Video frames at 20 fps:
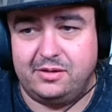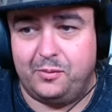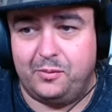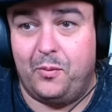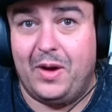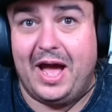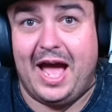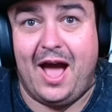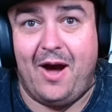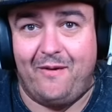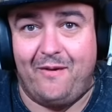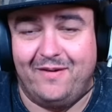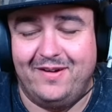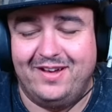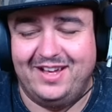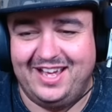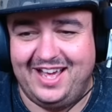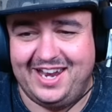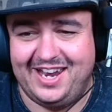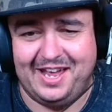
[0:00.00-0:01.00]

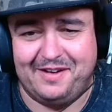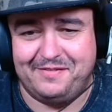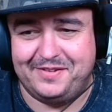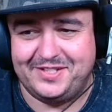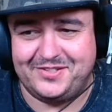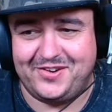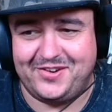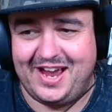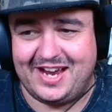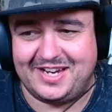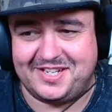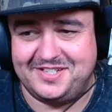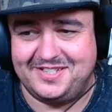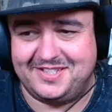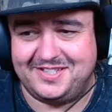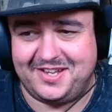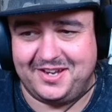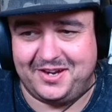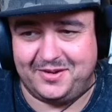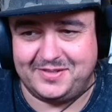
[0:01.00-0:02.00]
Wow. I love his
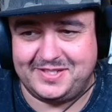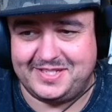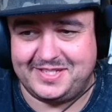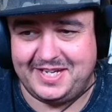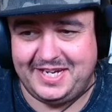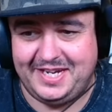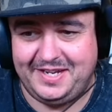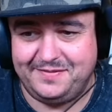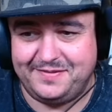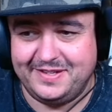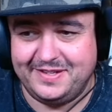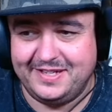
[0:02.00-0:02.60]
reactions. Good old Steve.